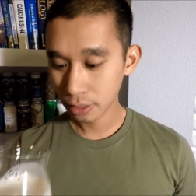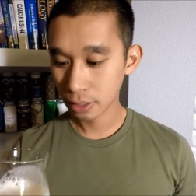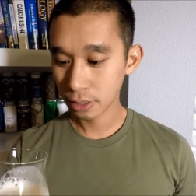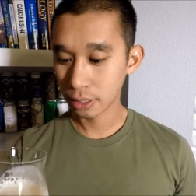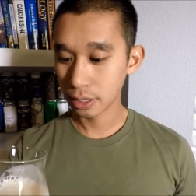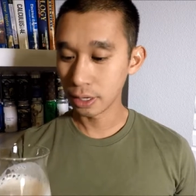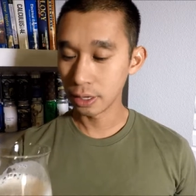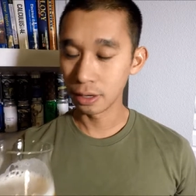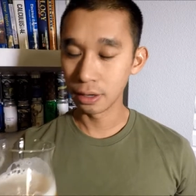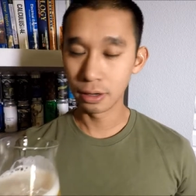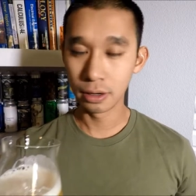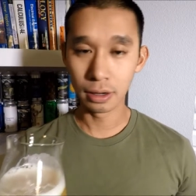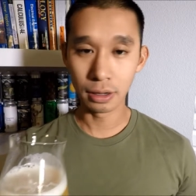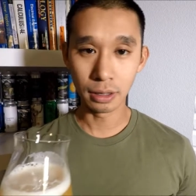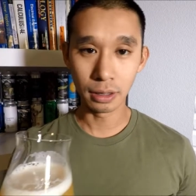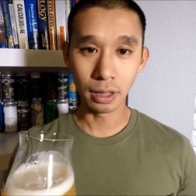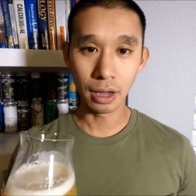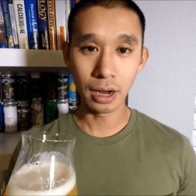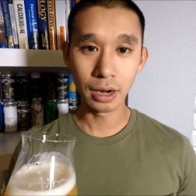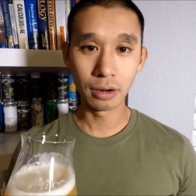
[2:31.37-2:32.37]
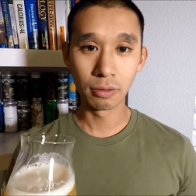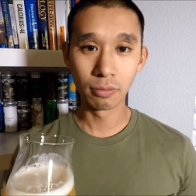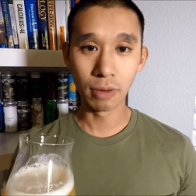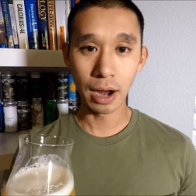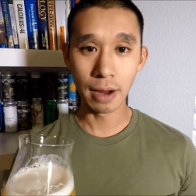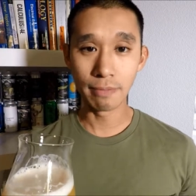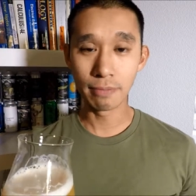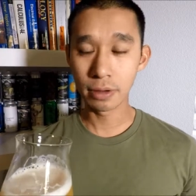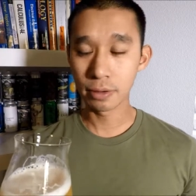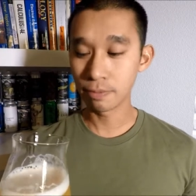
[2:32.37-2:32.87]
Getting a lot of
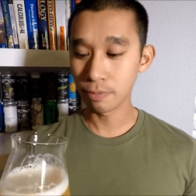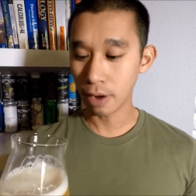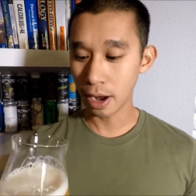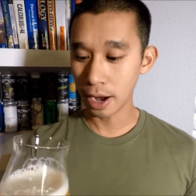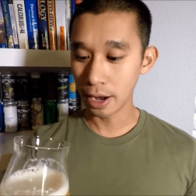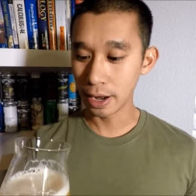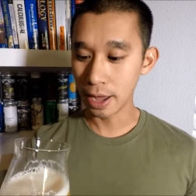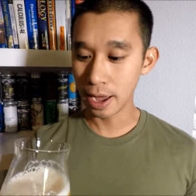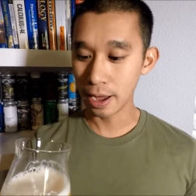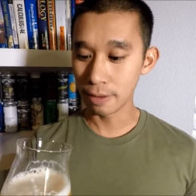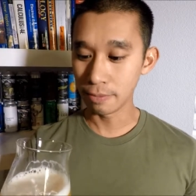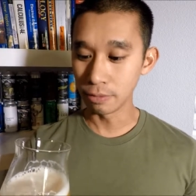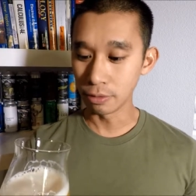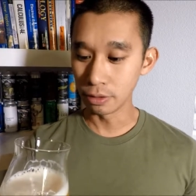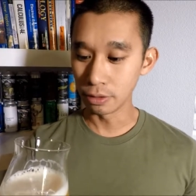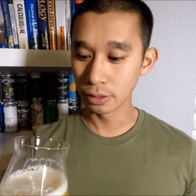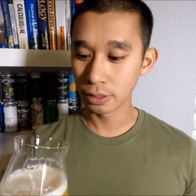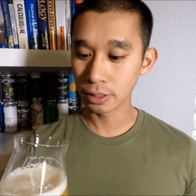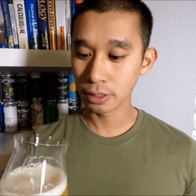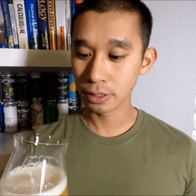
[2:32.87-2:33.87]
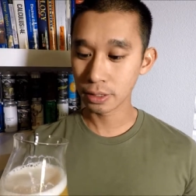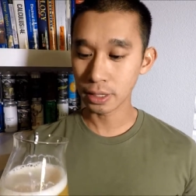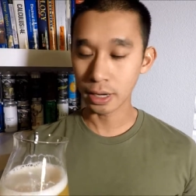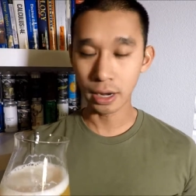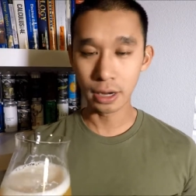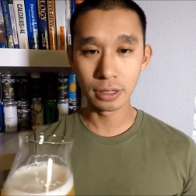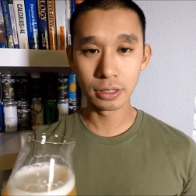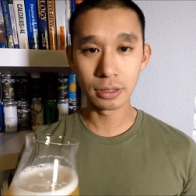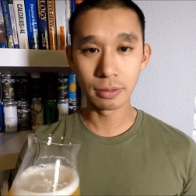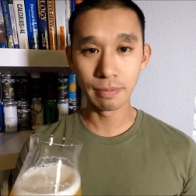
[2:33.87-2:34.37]
ripe pineapples.
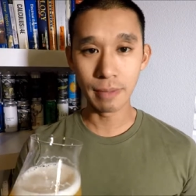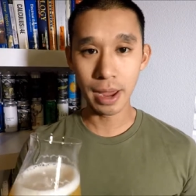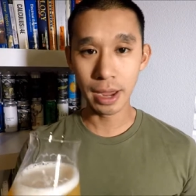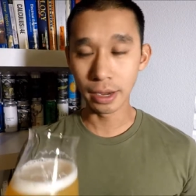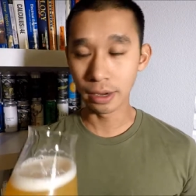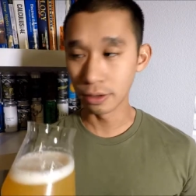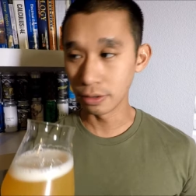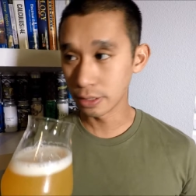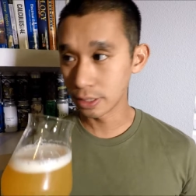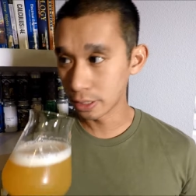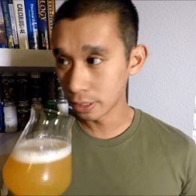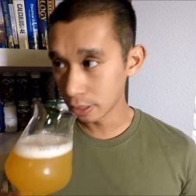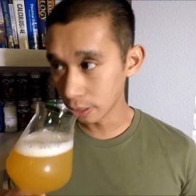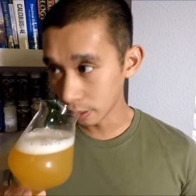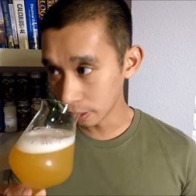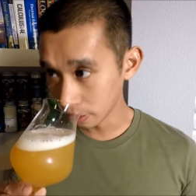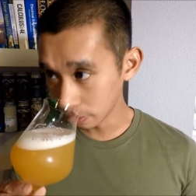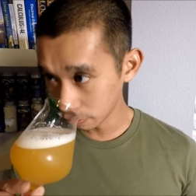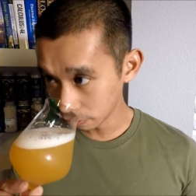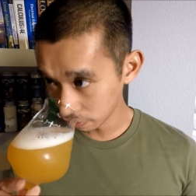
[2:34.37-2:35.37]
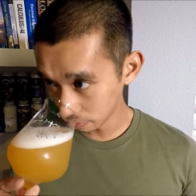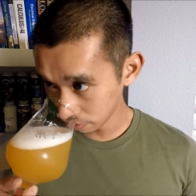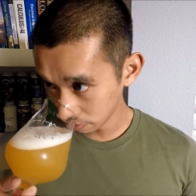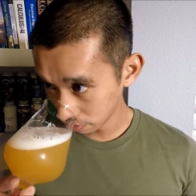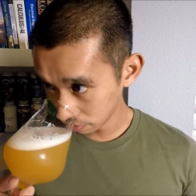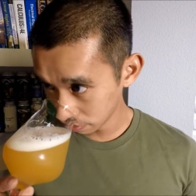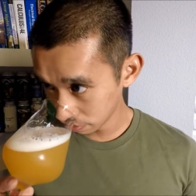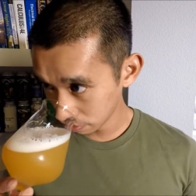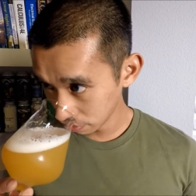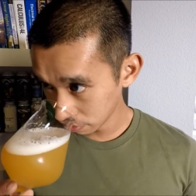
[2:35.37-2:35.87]
Tons of mangoes in here.
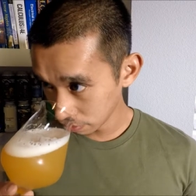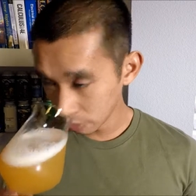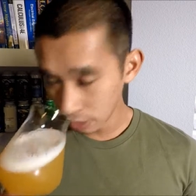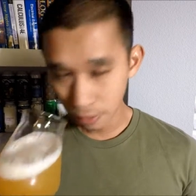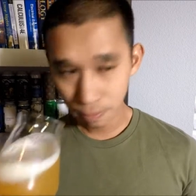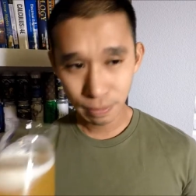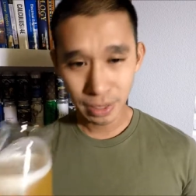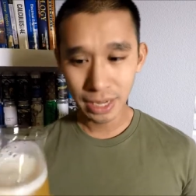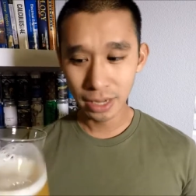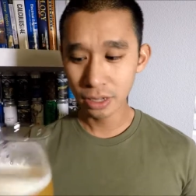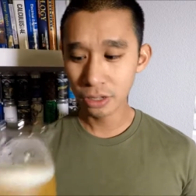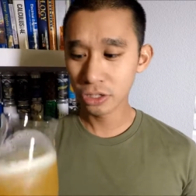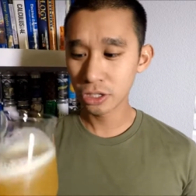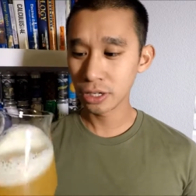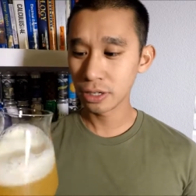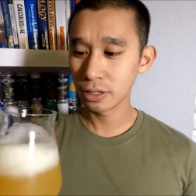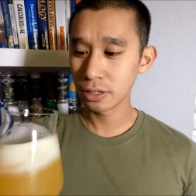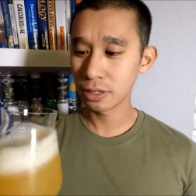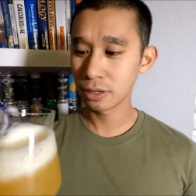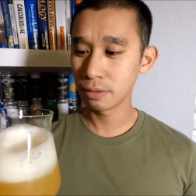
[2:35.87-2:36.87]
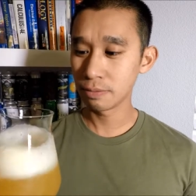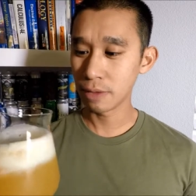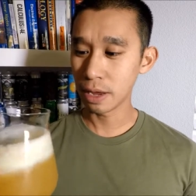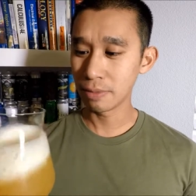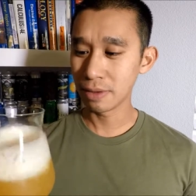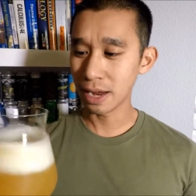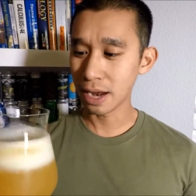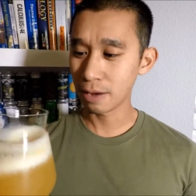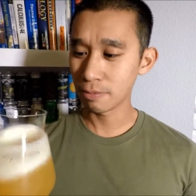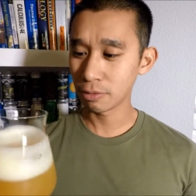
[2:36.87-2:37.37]
Peaches,
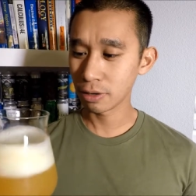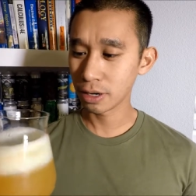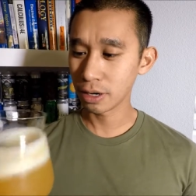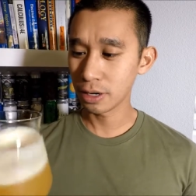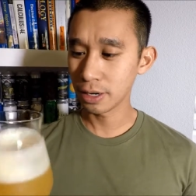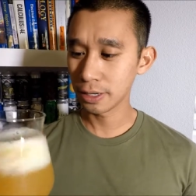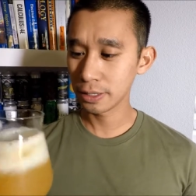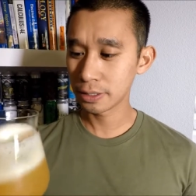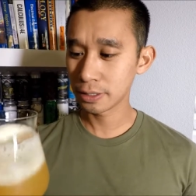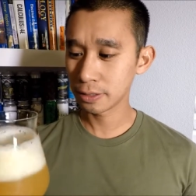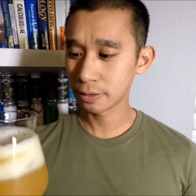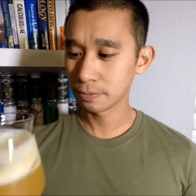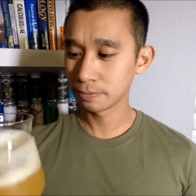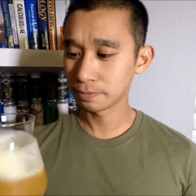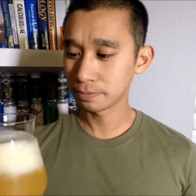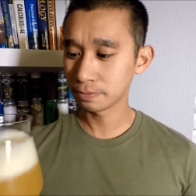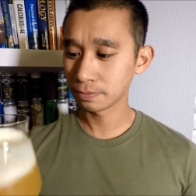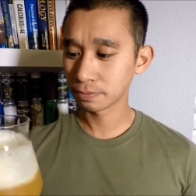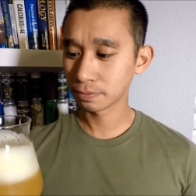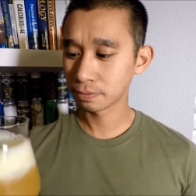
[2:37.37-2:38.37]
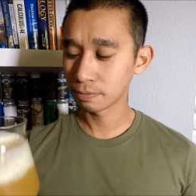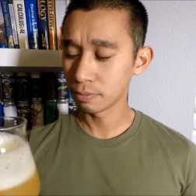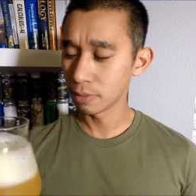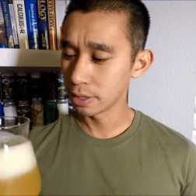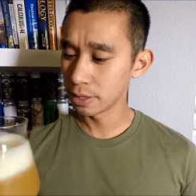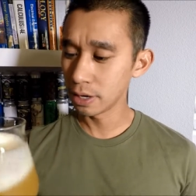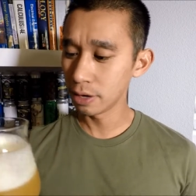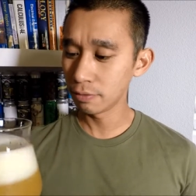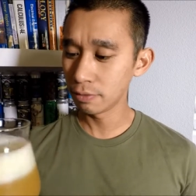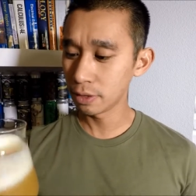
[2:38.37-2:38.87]
maybe apricots, but
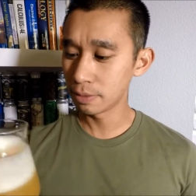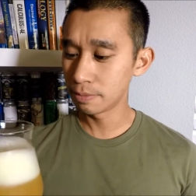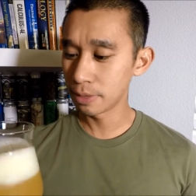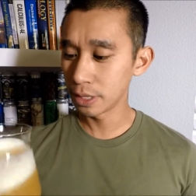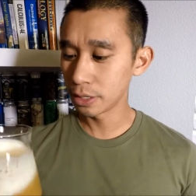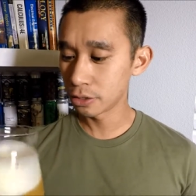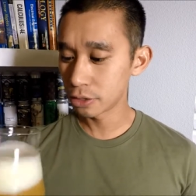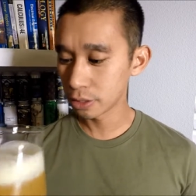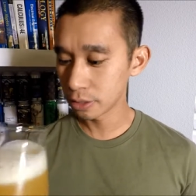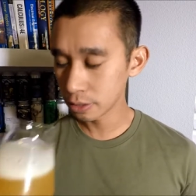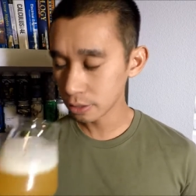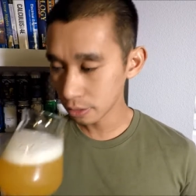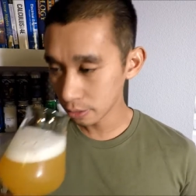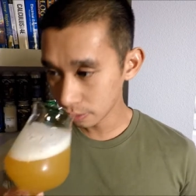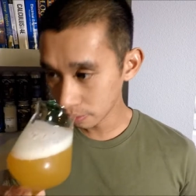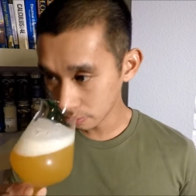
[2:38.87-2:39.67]
definitely peaches.